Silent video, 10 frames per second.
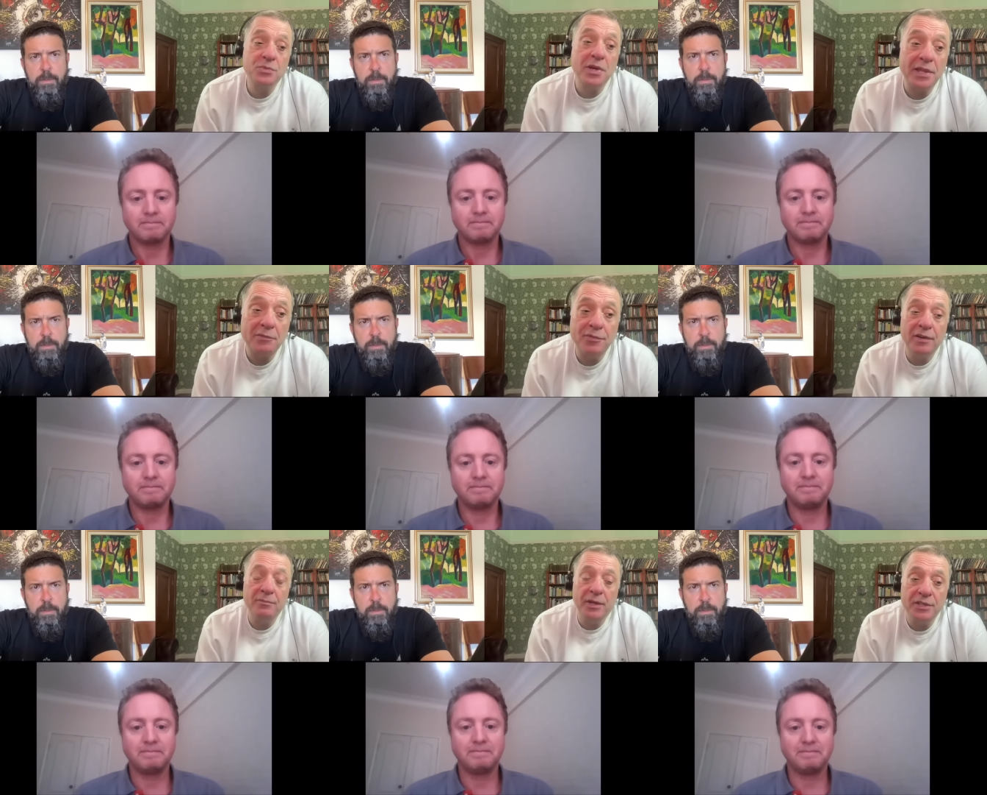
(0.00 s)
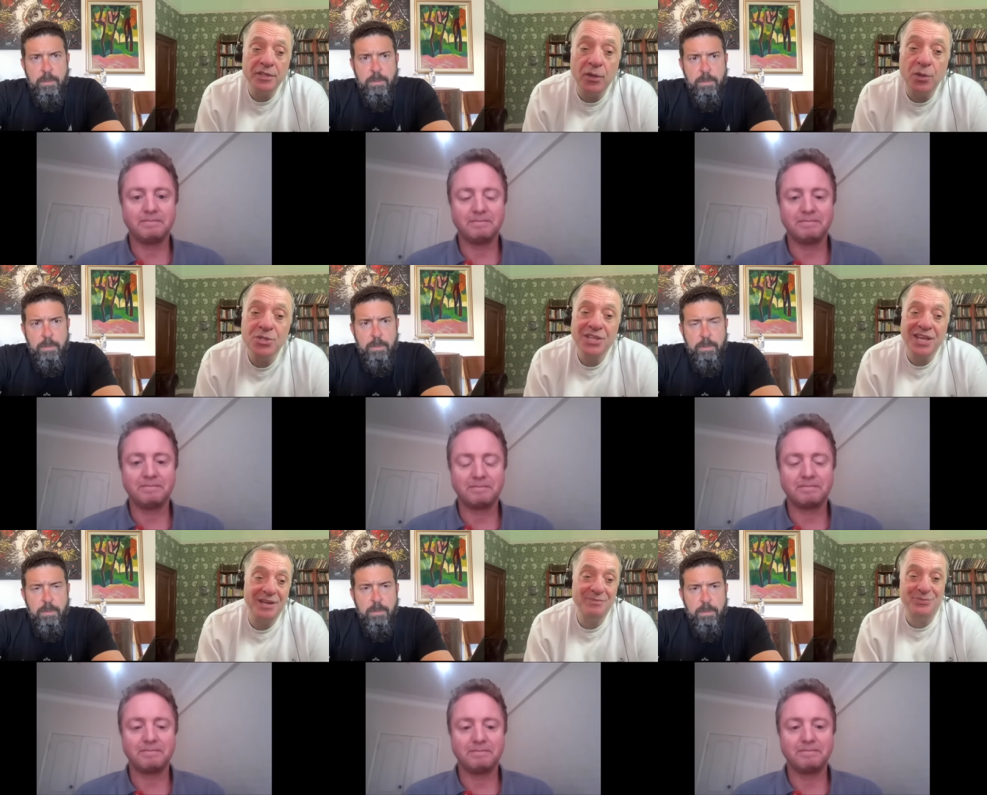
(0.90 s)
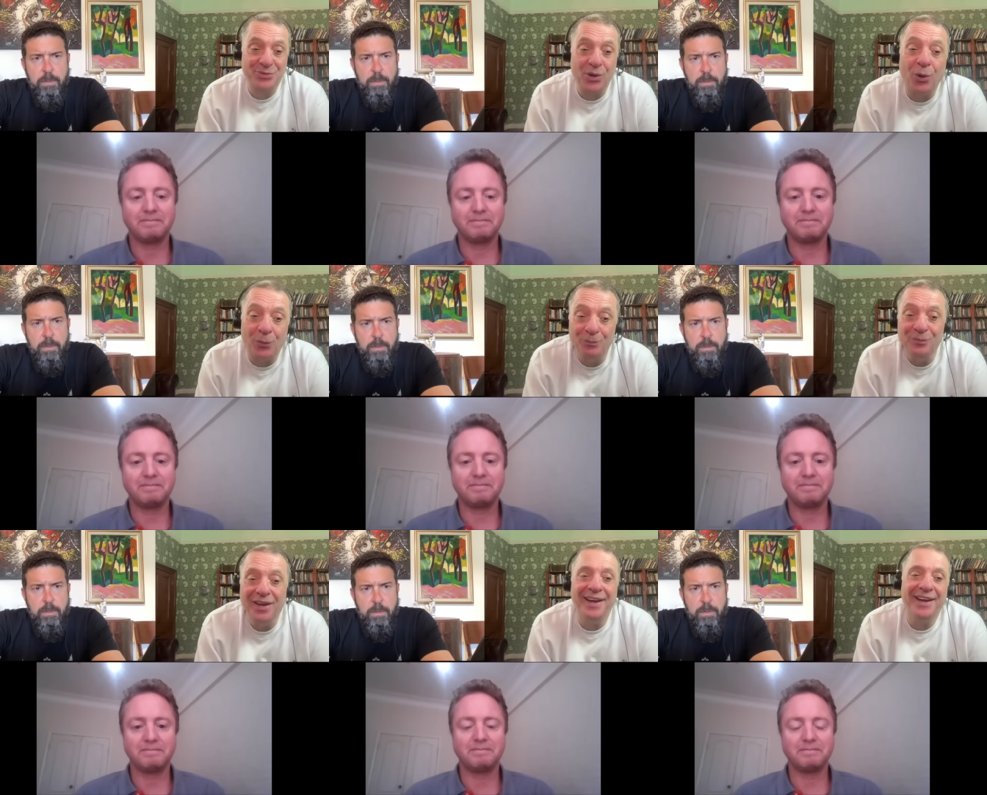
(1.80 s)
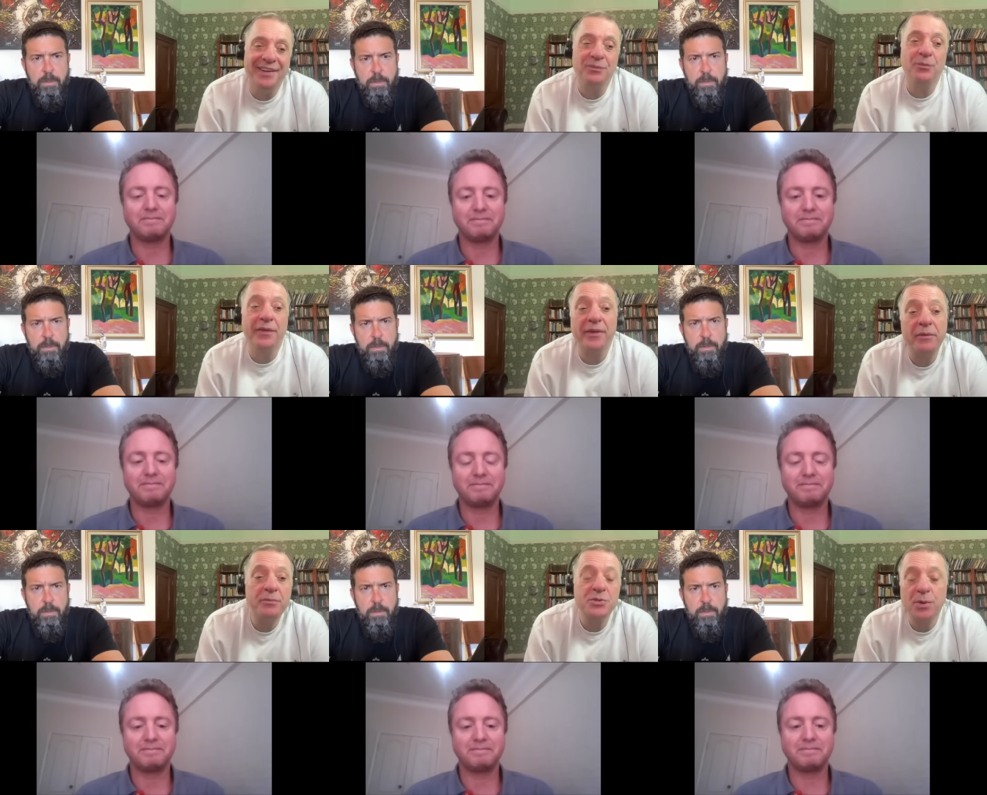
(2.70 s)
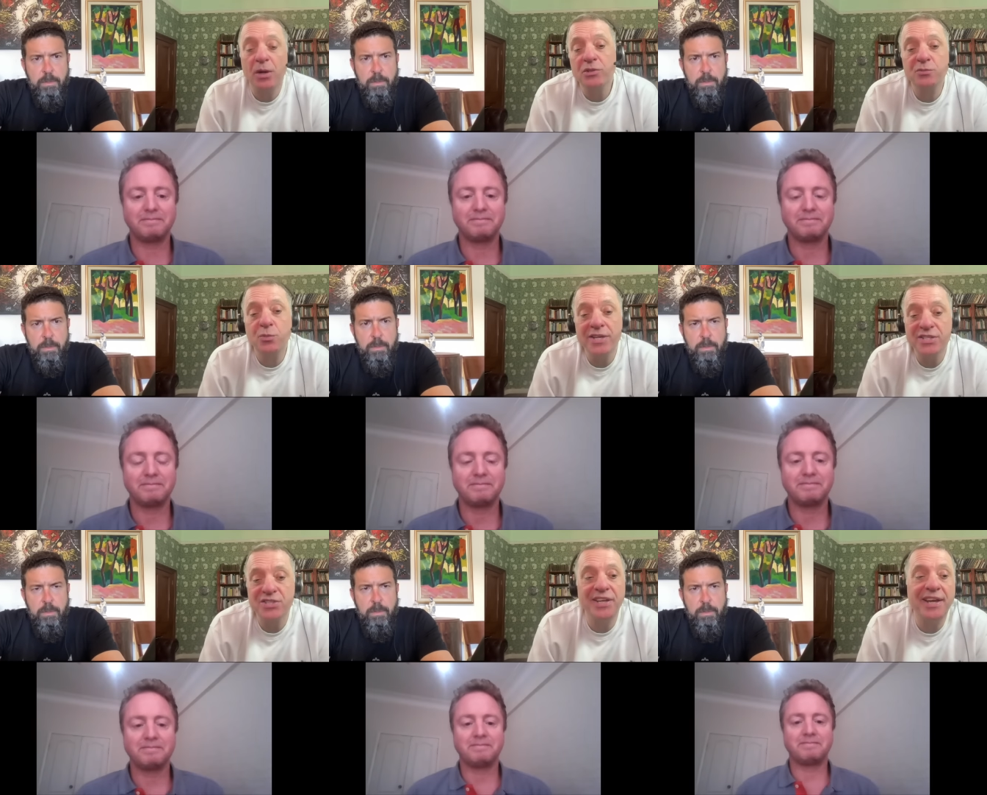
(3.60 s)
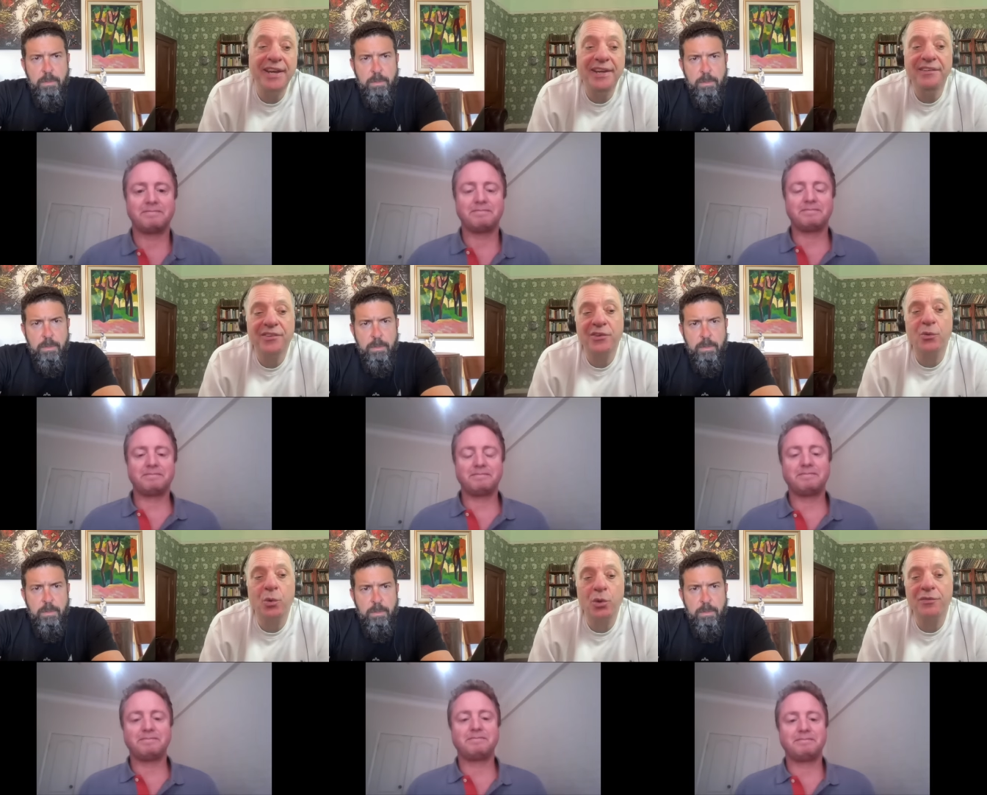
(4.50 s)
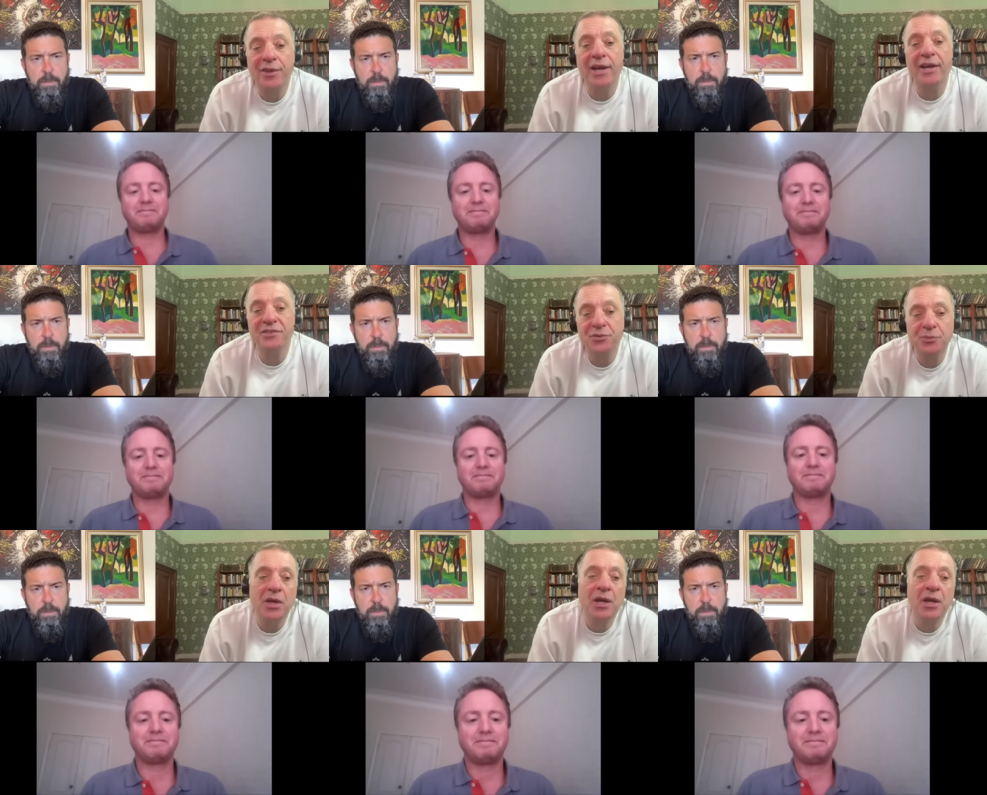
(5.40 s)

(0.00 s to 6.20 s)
Speaker 1: where that $5 million came from and whether it was part of Western aid and all of that.